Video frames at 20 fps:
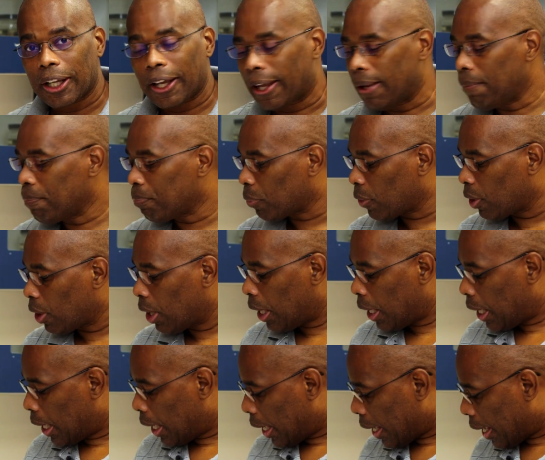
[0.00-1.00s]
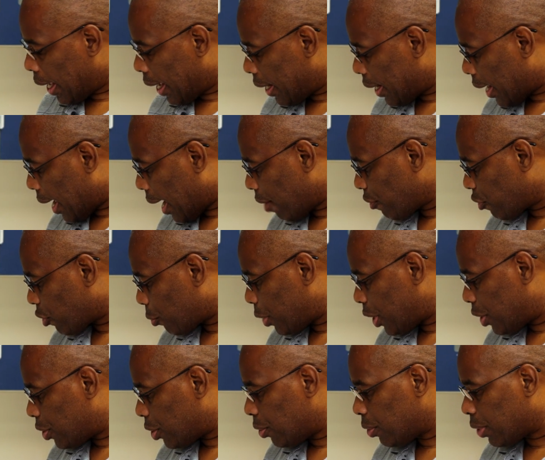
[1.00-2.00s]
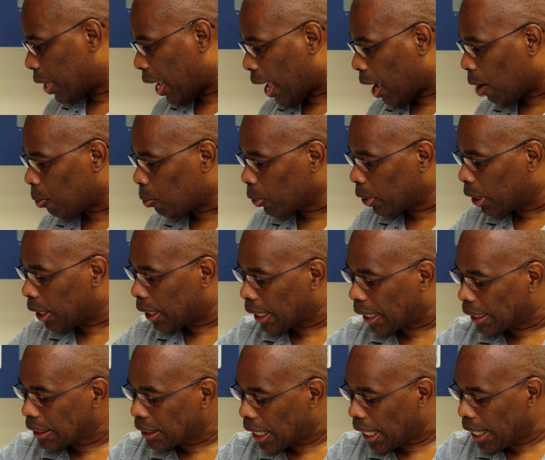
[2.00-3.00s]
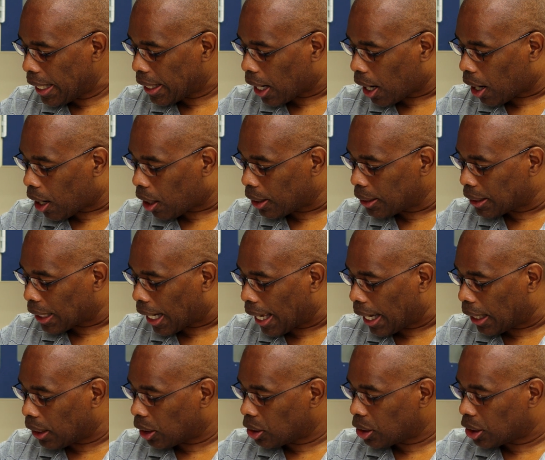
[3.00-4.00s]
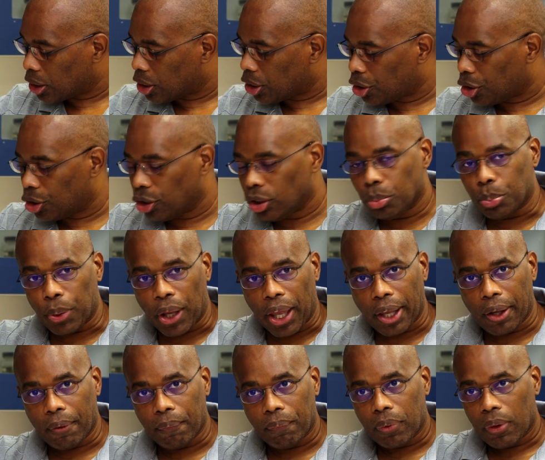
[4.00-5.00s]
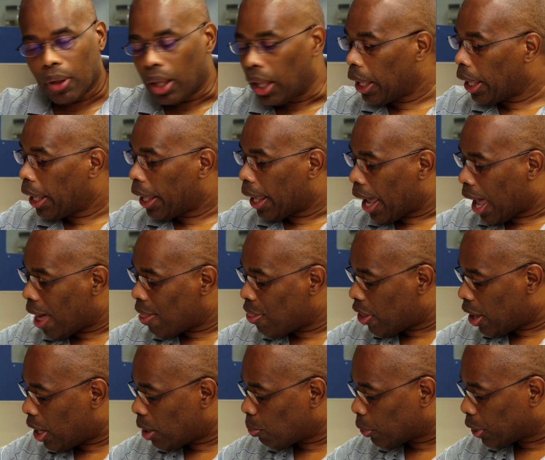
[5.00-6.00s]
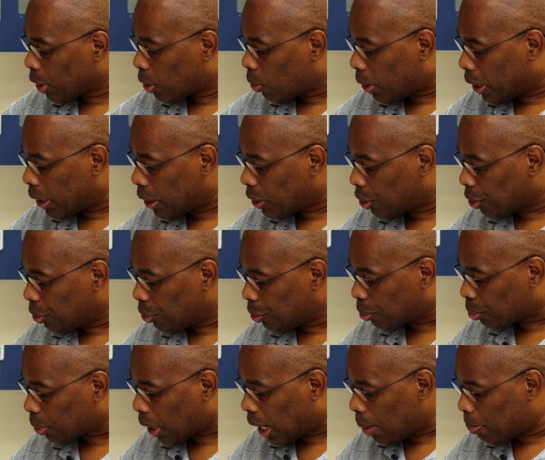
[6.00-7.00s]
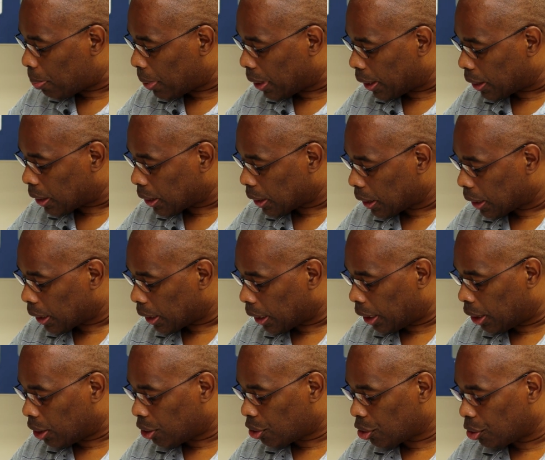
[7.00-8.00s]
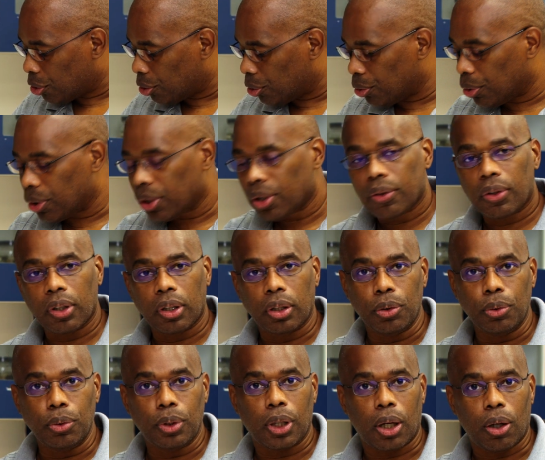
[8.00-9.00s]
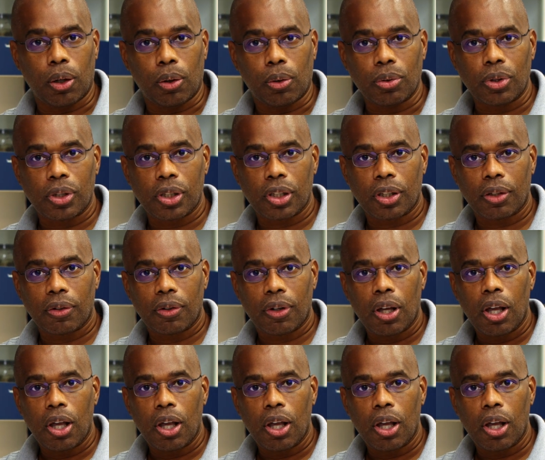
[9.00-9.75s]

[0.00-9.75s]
Okay? And after we do that, we're going to take our dialysis tubing and then we're going to drop it into the Lugol's.